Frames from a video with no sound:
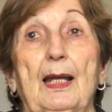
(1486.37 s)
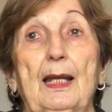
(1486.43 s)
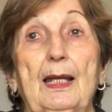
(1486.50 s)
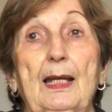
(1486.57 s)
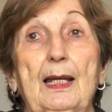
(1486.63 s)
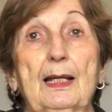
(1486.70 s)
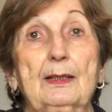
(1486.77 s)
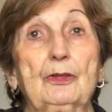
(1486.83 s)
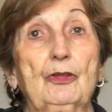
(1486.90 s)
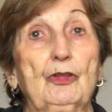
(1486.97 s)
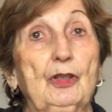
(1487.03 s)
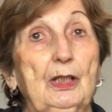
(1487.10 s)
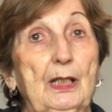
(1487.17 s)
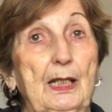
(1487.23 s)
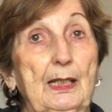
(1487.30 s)
and
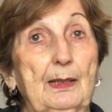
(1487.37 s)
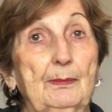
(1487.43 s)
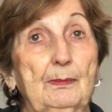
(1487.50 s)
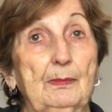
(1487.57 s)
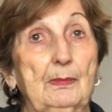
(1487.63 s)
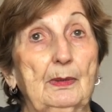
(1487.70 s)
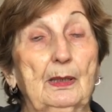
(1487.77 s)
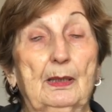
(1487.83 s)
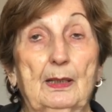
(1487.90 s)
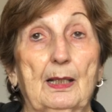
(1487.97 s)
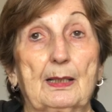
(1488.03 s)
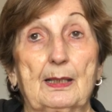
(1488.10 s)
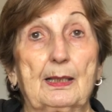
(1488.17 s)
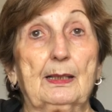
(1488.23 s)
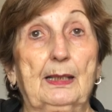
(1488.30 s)
she came
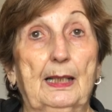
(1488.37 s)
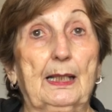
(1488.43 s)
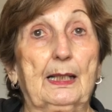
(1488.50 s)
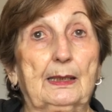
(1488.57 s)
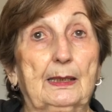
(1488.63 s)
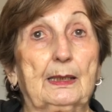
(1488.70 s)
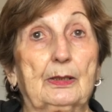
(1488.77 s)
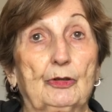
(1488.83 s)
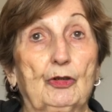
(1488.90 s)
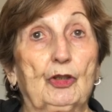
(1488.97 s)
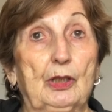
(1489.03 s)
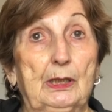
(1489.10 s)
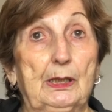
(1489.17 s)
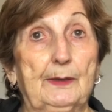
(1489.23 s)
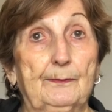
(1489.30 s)
as a nanny, and
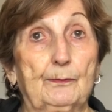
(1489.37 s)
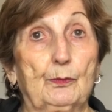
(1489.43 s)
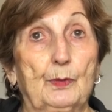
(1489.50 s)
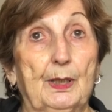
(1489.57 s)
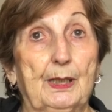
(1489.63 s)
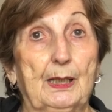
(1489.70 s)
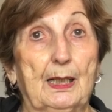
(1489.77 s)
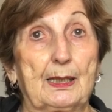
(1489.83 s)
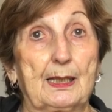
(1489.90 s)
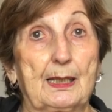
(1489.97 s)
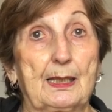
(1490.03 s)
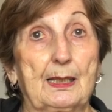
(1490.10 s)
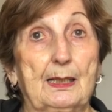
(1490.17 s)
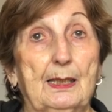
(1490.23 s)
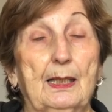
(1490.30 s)
she lived with
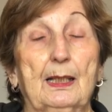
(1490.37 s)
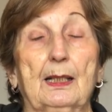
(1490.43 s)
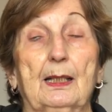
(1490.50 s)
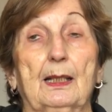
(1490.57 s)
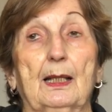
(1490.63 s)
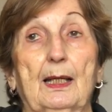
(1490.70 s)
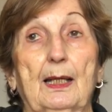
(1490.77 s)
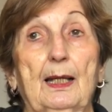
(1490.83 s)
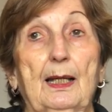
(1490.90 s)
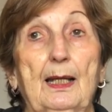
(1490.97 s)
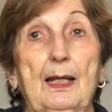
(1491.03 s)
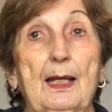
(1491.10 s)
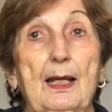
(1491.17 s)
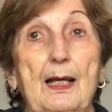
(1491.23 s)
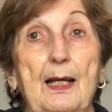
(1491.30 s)
us.
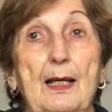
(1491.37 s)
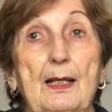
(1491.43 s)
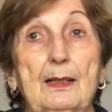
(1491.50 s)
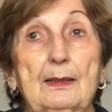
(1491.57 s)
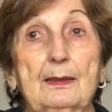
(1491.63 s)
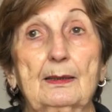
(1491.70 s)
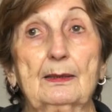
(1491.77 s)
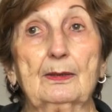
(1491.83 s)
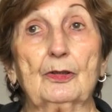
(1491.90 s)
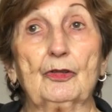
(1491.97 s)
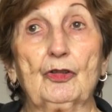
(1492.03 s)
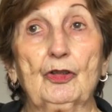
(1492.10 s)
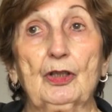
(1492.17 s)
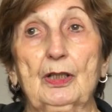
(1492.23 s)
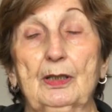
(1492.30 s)
And
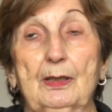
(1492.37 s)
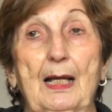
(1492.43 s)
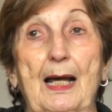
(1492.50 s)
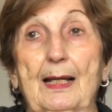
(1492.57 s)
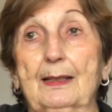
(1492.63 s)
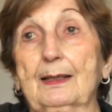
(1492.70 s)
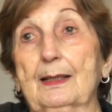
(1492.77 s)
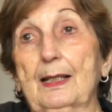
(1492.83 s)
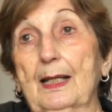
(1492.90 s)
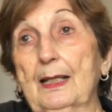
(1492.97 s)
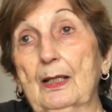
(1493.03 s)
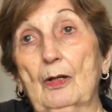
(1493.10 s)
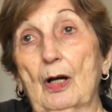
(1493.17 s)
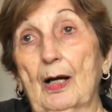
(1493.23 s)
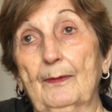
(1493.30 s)
she got a
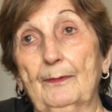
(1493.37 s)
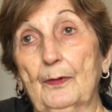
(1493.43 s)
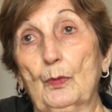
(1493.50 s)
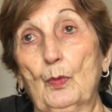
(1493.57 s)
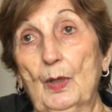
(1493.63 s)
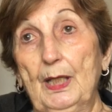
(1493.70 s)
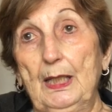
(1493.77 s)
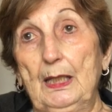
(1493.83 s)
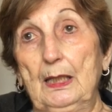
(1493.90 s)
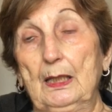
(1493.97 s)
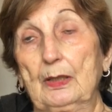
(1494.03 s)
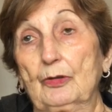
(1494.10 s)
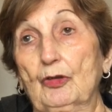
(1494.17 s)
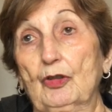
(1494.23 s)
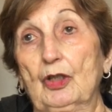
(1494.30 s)
day off a week,
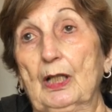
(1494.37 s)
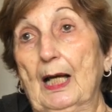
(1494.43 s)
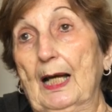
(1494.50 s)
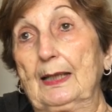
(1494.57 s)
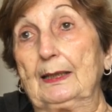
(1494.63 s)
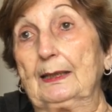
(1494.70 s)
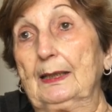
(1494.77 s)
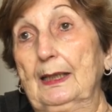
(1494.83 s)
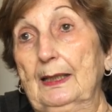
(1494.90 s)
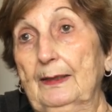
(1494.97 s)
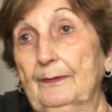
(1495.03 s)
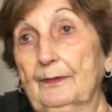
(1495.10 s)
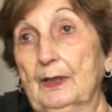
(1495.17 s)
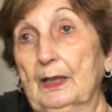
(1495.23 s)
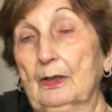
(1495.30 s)
and she got an
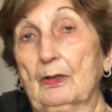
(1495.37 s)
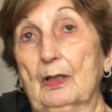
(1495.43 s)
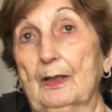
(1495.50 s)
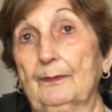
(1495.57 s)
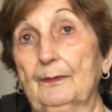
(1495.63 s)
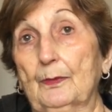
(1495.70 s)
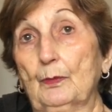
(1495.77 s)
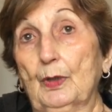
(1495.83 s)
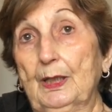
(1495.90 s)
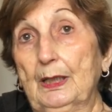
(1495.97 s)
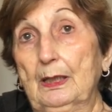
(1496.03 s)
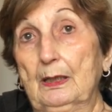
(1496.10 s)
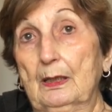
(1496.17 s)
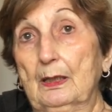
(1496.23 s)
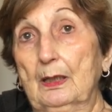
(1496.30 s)
evening off a
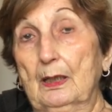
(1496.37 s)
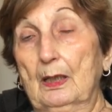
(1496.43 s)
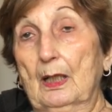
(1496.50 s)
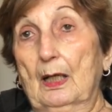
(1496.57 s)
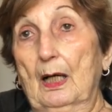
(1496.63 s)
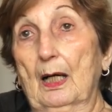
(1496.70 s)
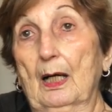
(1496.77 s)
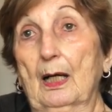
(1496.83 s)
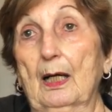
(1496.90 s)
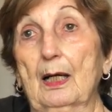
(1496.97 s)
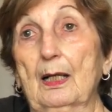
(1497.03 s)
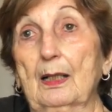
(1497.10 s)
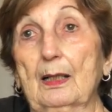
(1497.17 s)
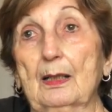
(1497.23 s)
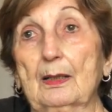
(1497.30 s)
week.
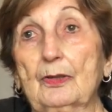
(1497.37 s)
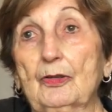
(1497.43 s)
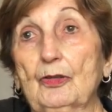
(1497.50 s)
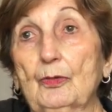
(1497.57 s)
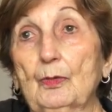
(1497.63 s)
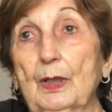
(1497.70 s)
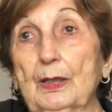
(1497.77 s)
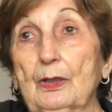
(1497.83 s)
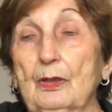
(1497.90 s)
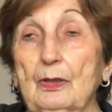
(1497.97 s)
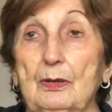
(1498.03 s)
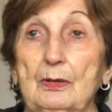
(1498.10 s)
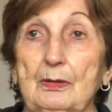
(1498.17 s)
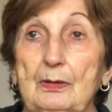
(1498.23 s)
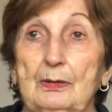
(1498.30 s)
She went
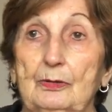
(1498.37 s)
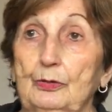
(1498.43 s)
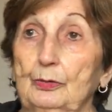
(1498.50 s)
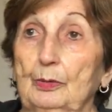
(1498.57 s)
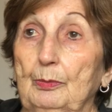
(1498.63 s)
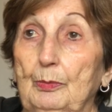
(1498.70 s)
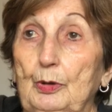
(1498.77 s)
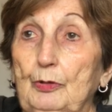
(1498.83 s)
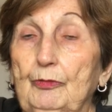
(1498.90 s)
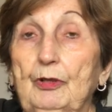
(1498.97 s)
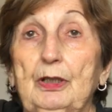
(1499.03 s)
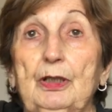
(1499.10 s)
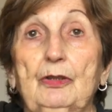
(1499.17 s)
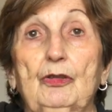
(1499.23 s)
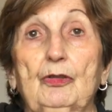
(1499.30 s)
to a
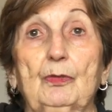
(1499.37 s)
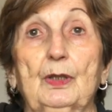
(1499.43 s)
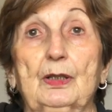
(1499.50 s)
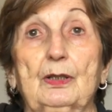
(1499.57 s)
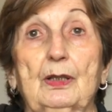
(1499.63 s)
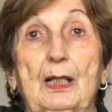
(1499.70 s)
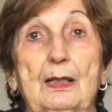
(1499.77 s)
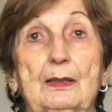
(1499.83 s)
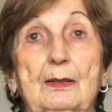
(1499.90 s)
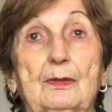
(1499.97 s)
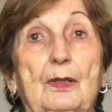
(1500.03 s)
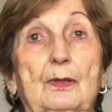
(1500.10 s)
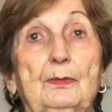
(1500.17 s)
movie. She went, I don't know.